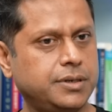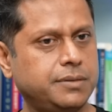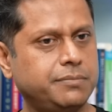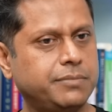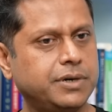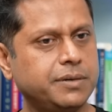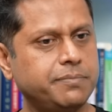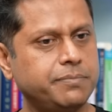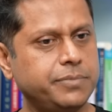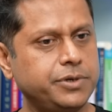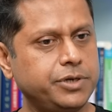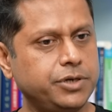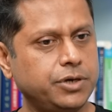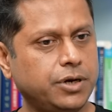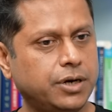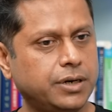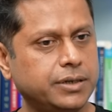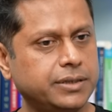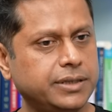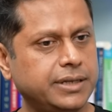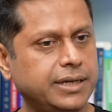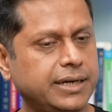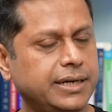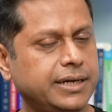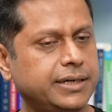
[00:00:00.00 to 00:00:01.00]
but
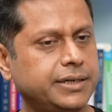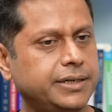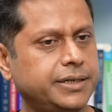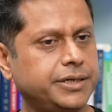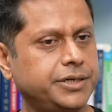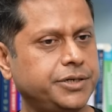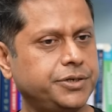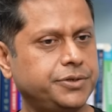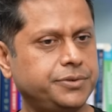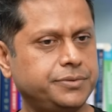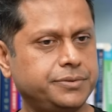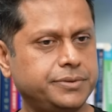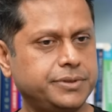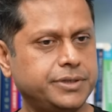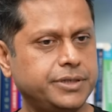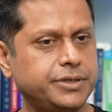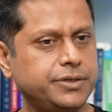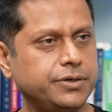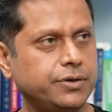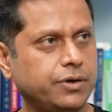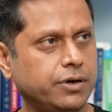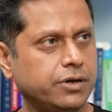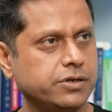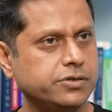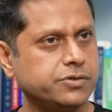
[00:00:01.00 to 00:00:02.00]
beyond that you know did
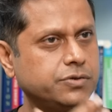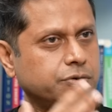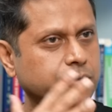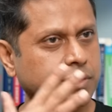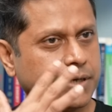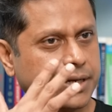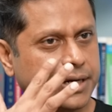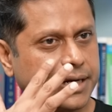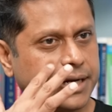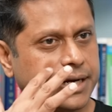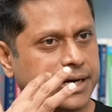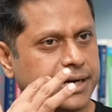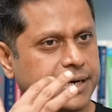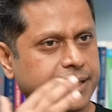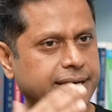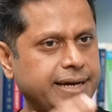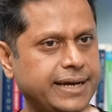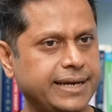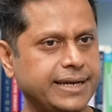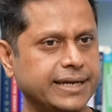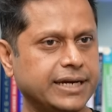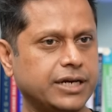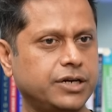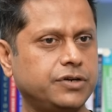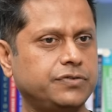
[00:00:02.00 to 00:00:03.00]
you also create
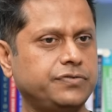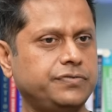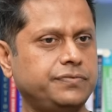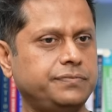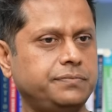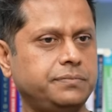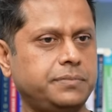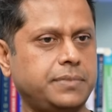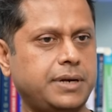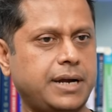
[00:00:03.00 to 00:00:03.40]
any kind of